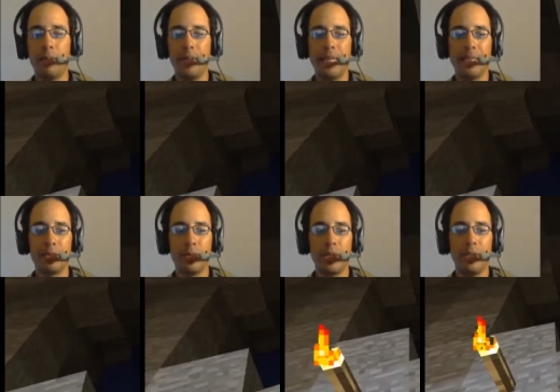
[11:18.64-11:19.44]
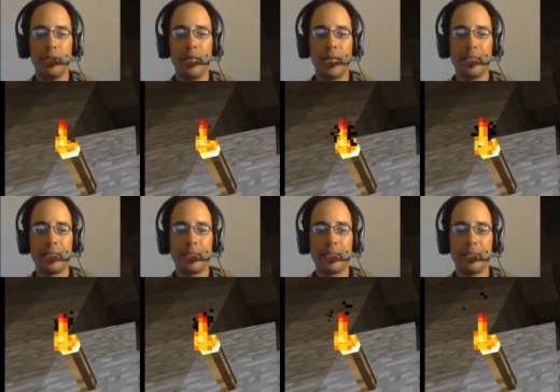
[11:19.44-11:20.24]
Oh, man. It's one of you
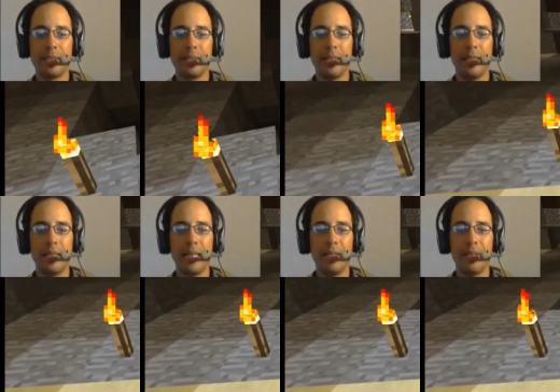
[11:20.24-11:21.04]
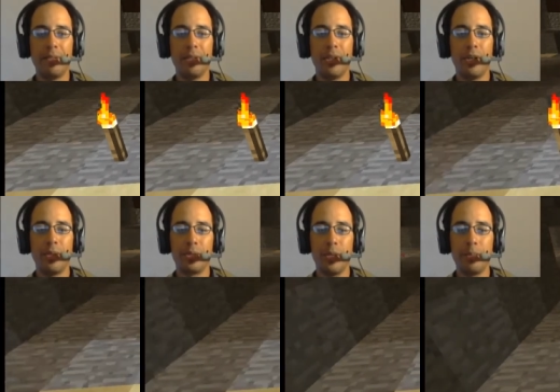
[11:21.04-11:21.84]
guys. Ah, I don't have a
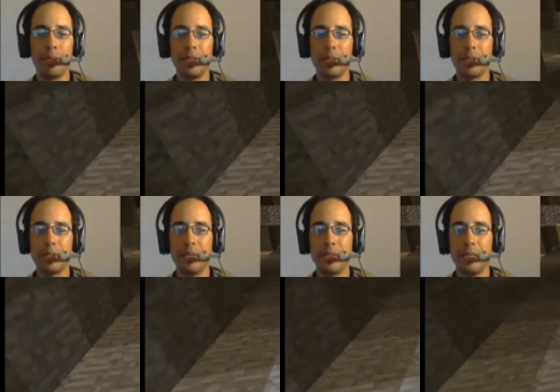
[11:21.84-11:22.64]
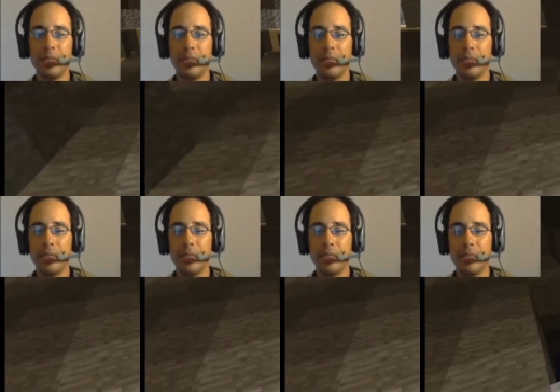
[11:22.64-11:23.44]
long-range weapon either.
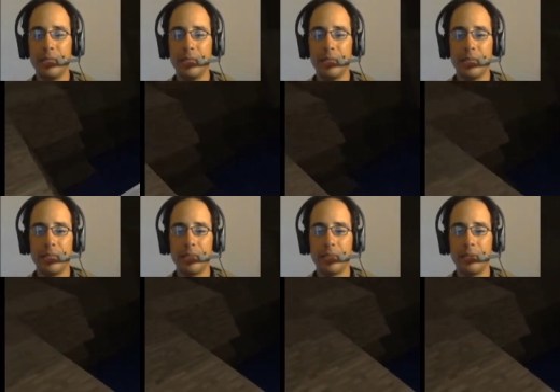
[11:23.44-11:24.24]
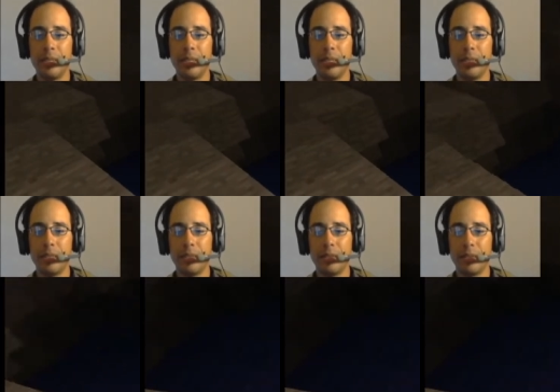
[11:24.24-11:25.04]
Uh, is there a way
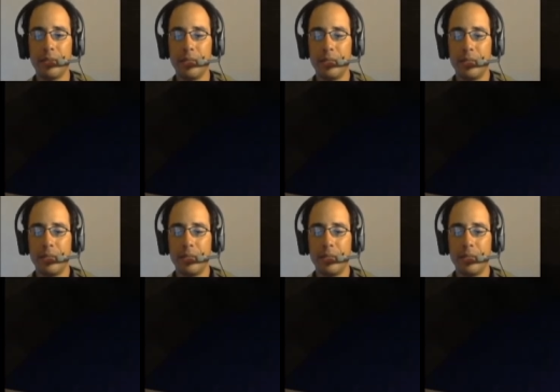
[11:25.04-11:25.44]
down there?